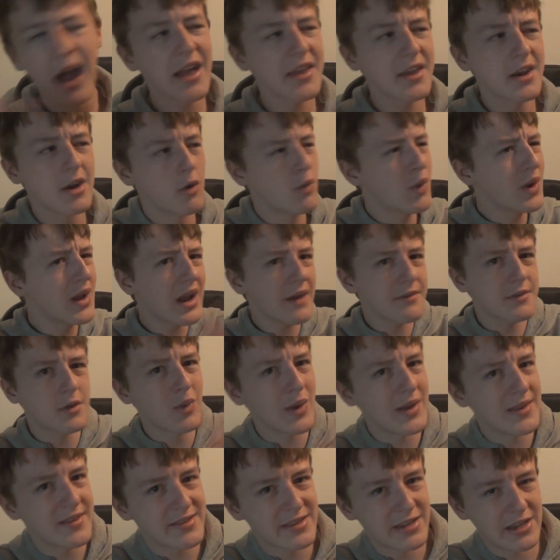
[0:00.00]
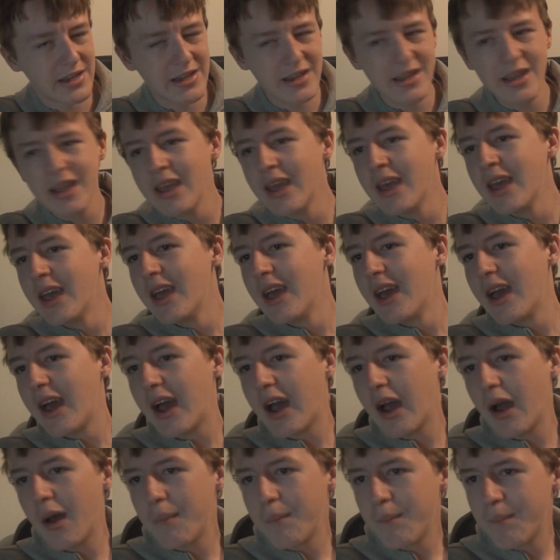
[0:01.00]
I don't know, we'll have to wait and see.
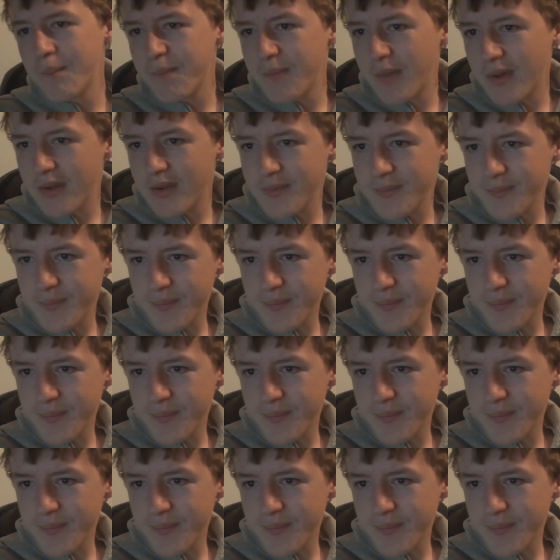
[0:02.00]
One